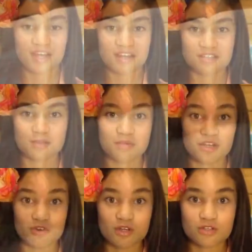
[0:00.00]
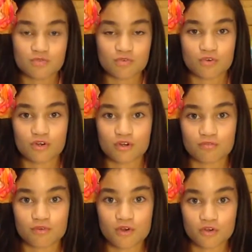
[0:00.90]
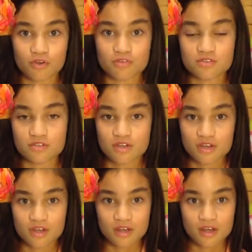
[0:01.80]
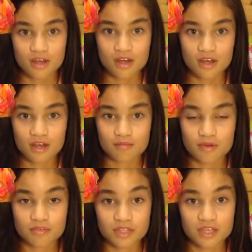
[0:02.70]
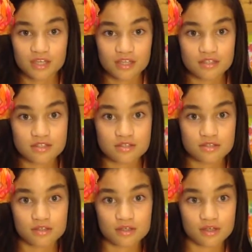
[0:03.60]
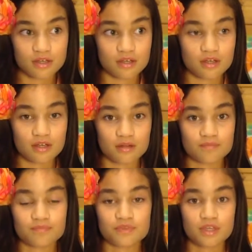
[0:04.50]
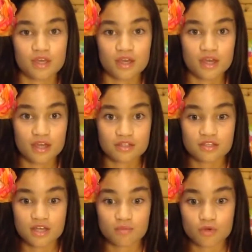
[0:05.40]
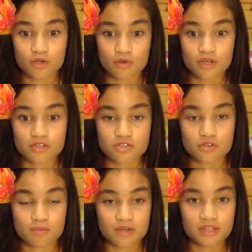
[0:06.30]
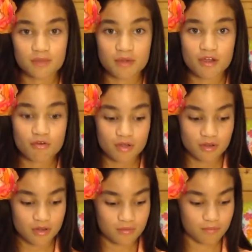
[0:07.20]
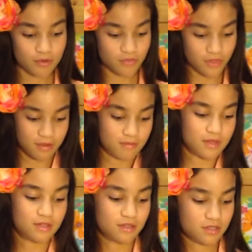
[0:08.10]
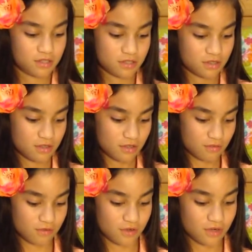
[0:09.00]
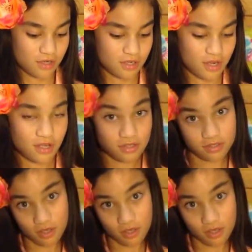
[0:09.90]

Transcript: ask the parents for photos of the kids, and then we're going to print them out and put them in this very nice